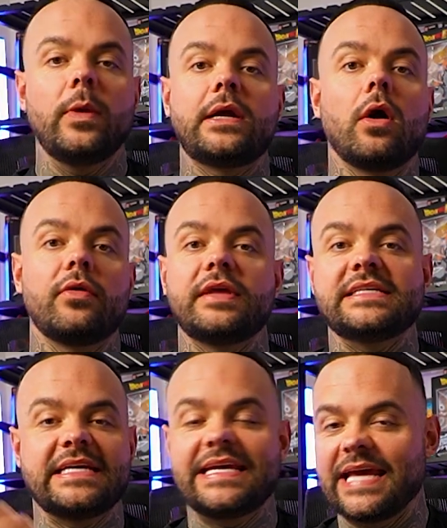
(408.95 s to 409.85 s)
We call
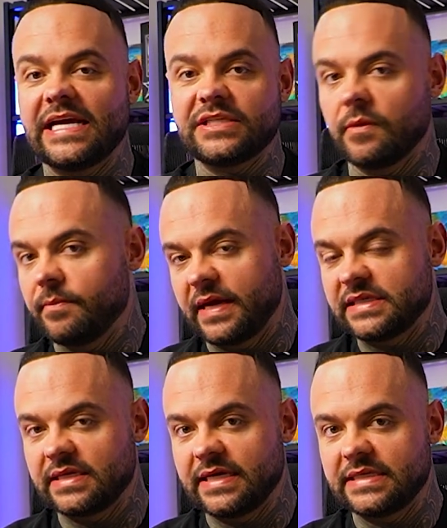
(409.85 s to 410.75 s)
these
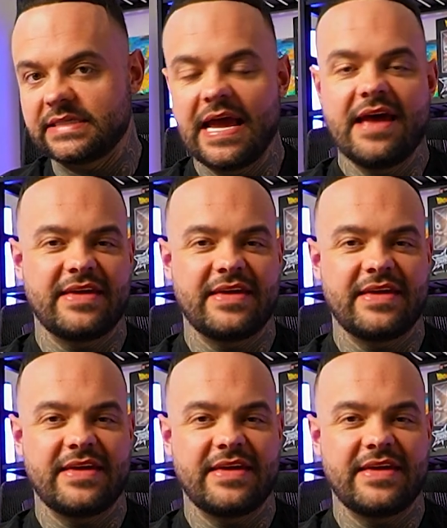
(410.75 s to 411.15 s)
engagement-based leads.